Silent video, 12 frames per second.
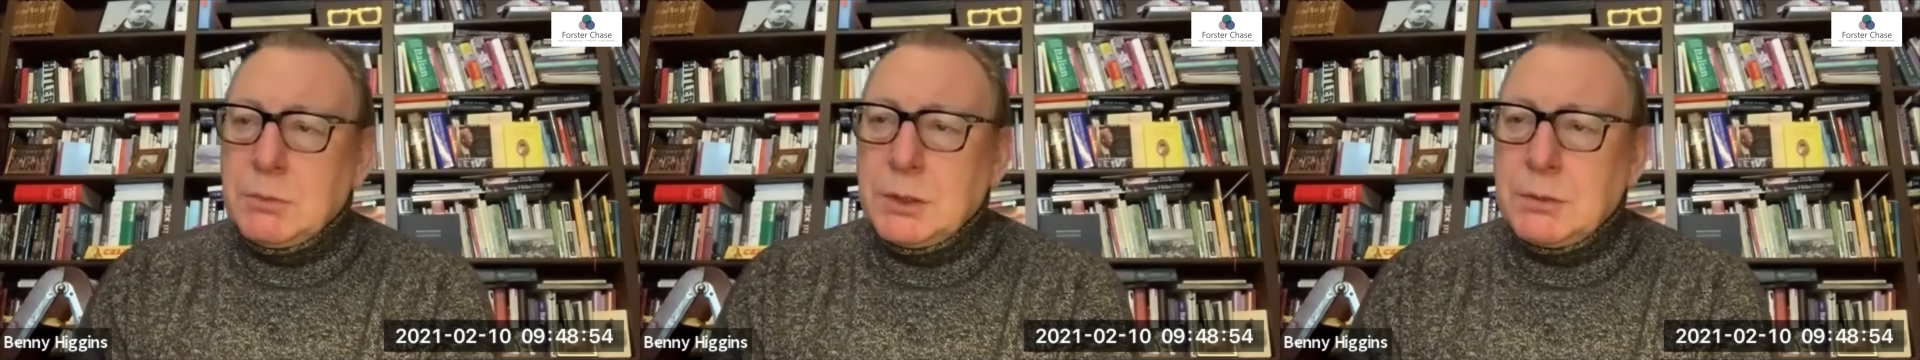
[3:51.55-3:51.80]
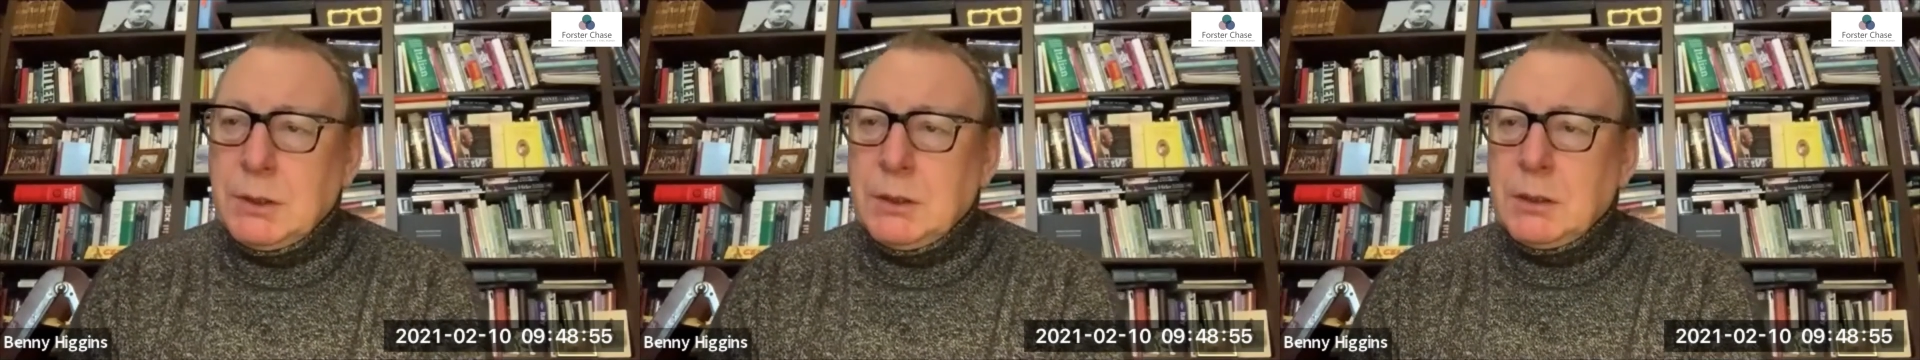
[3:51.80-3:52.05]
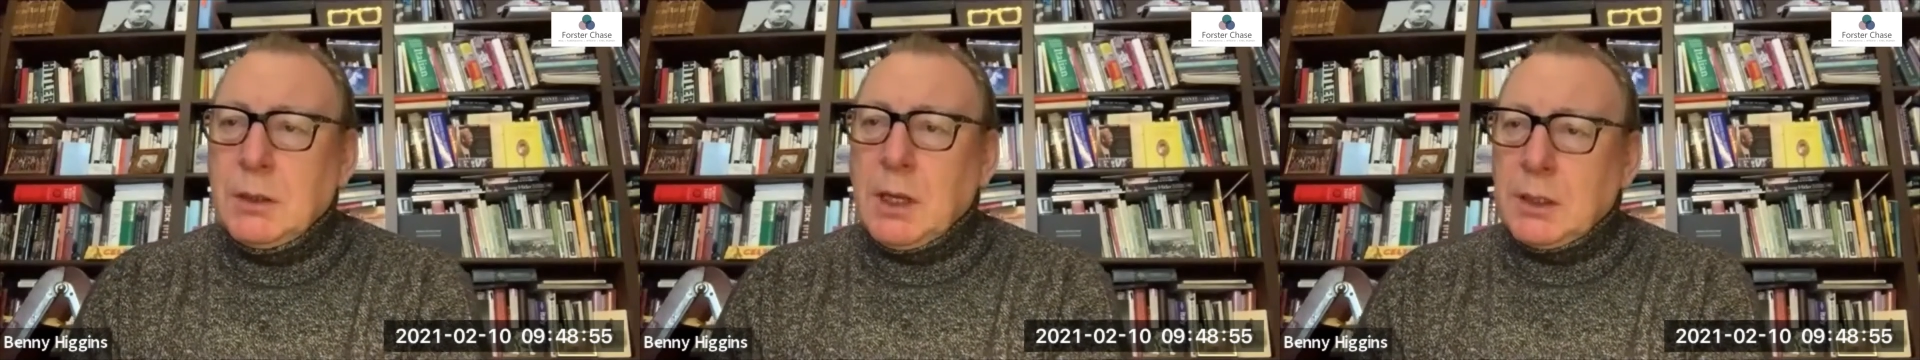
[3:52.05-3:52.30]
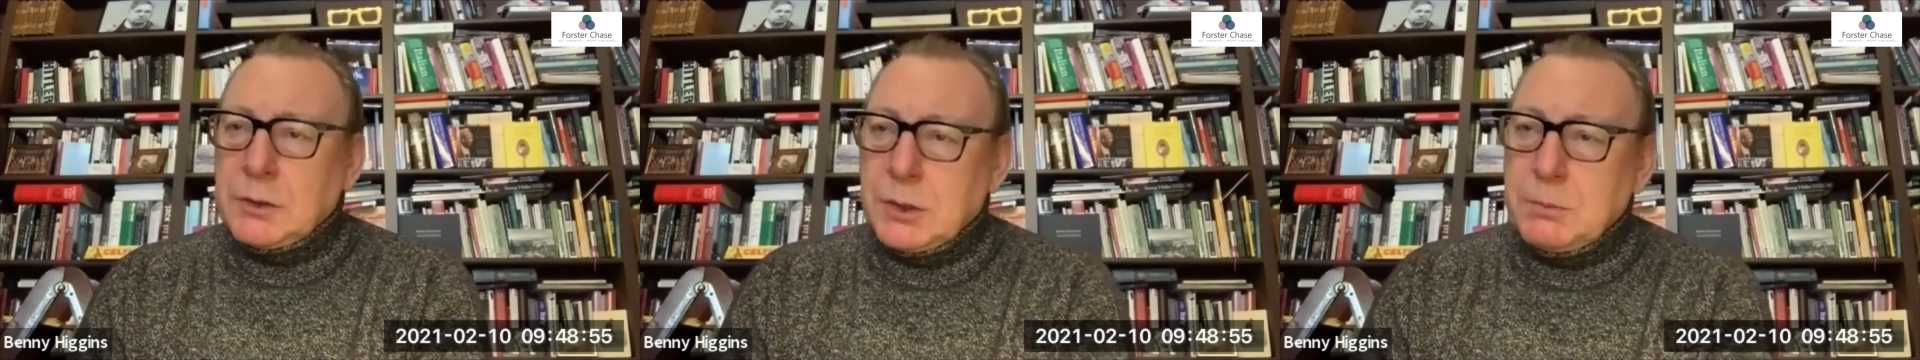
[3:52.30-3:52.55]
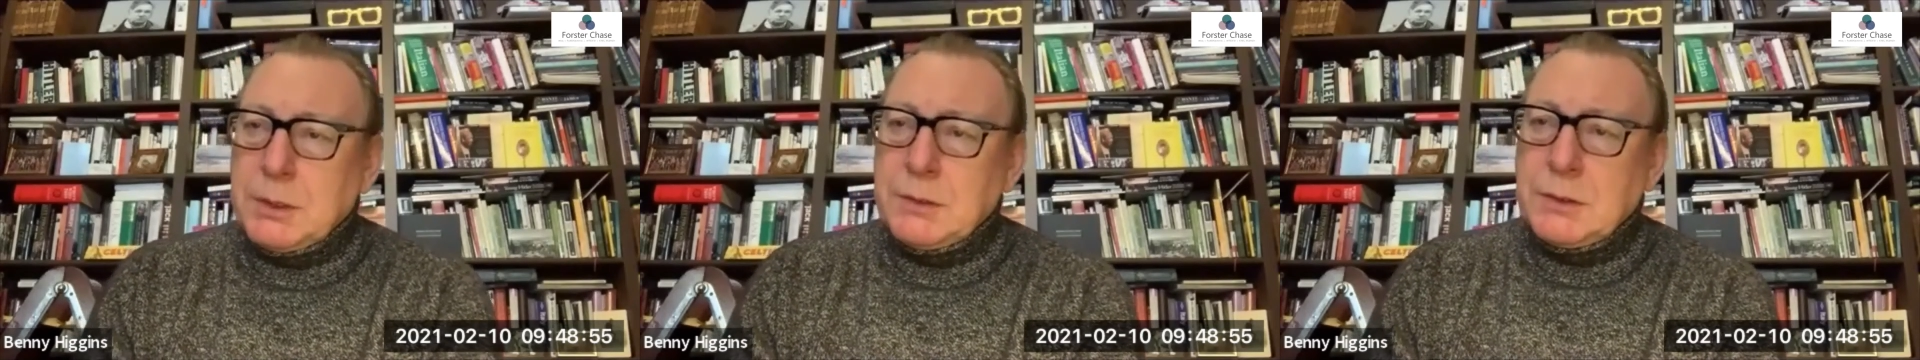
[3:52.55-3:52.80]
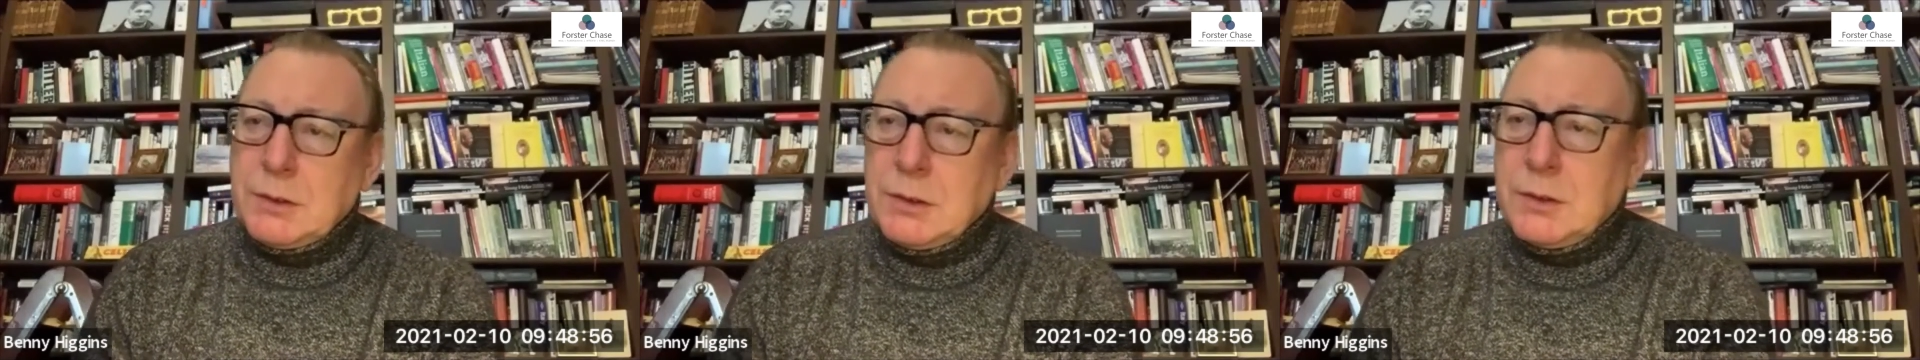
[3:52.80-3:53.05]
between the larger
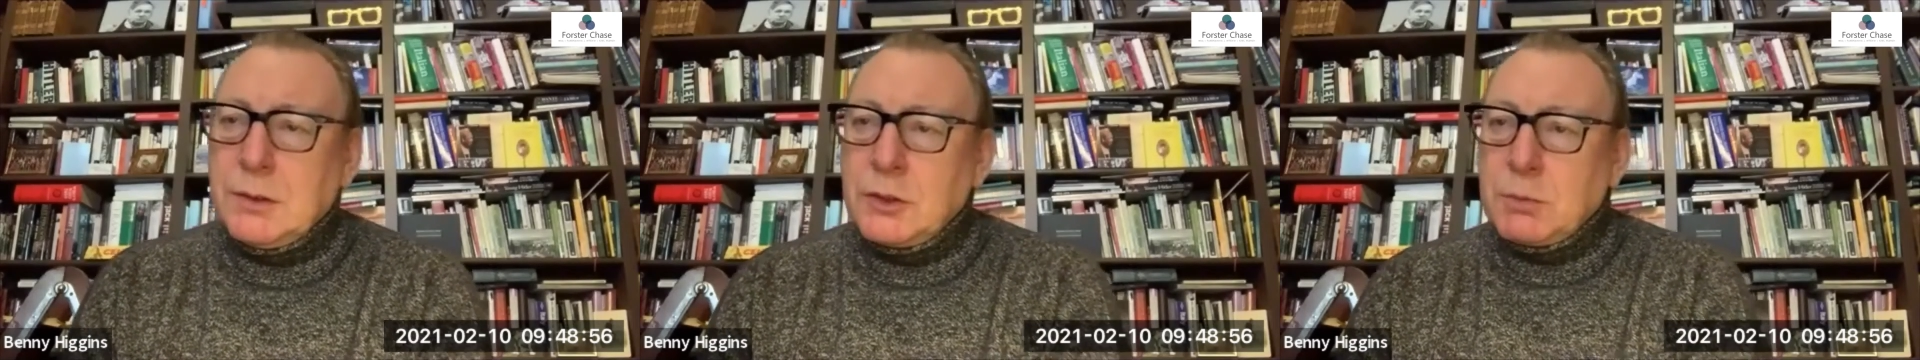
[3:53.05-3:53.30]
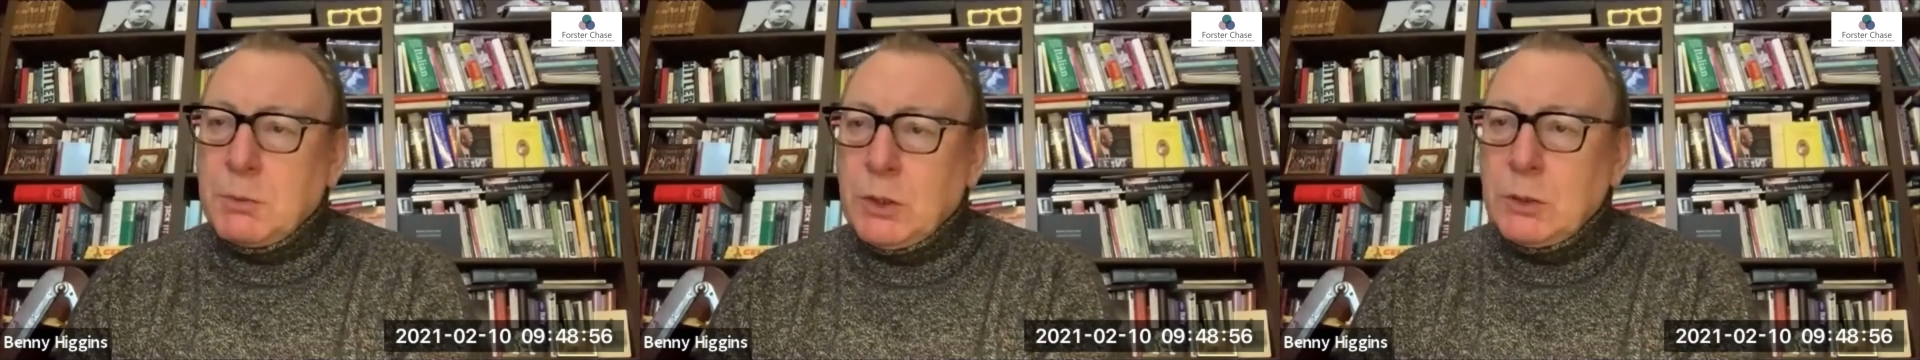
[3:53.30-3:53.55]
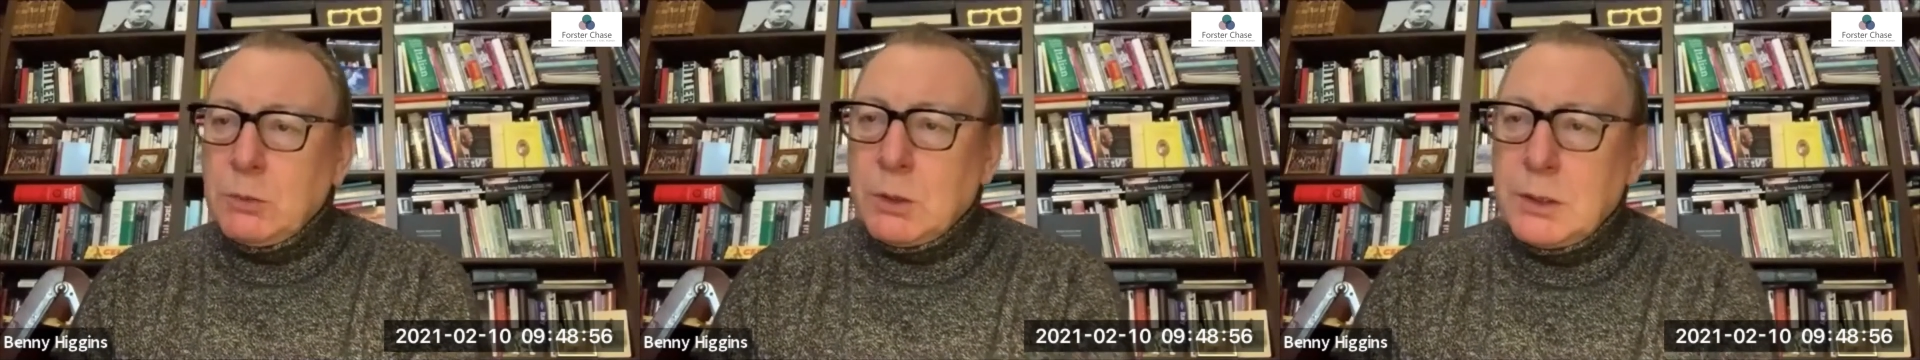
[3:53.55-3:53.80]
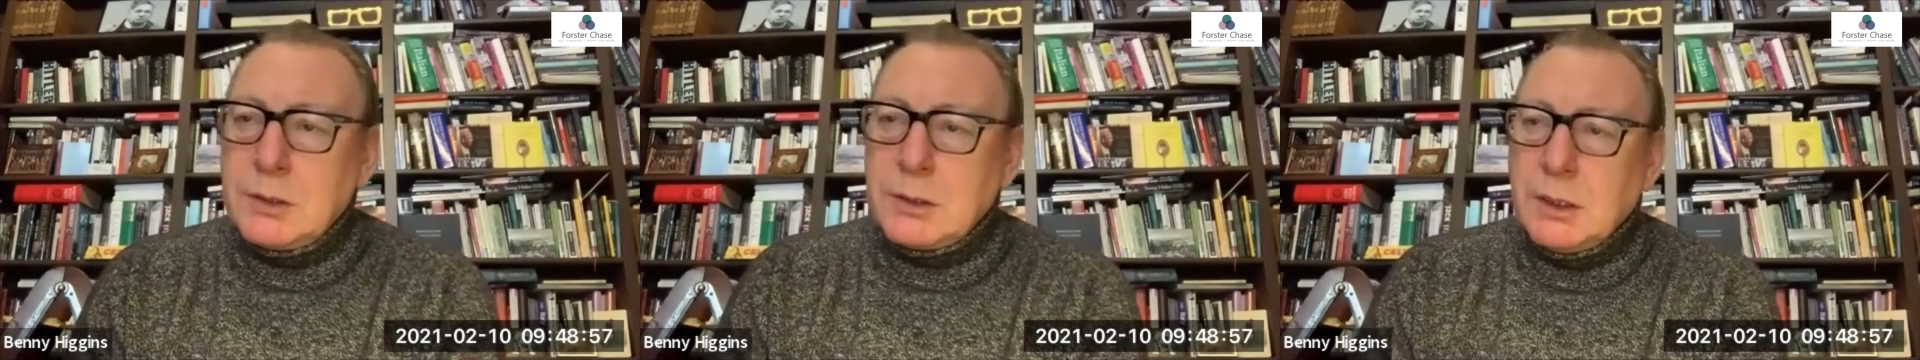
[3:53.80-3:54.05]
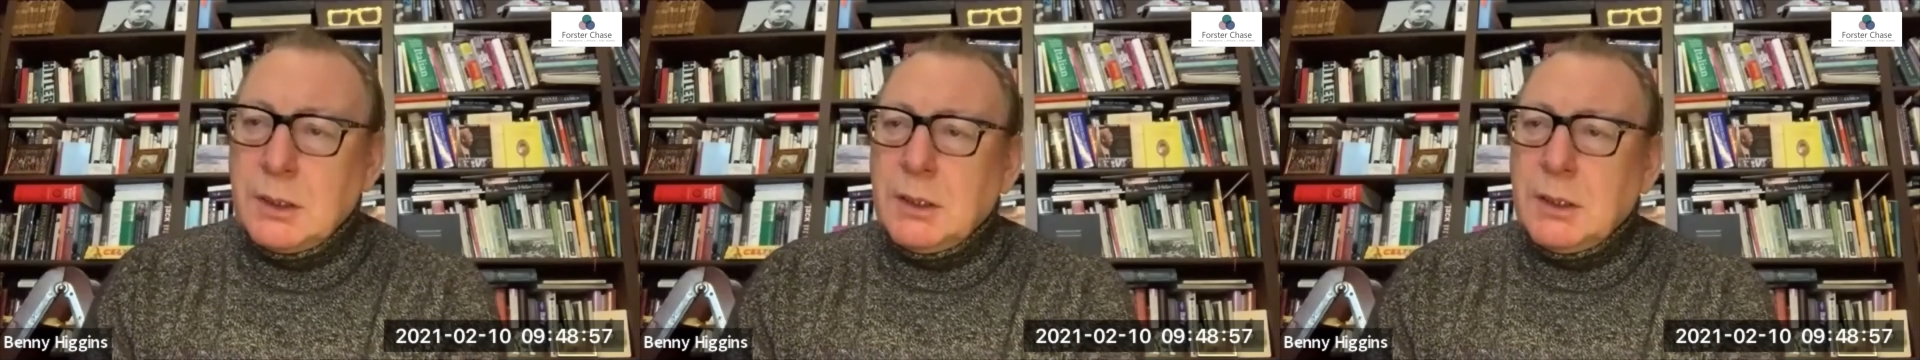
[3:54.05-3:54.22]
businesses and the smaller ones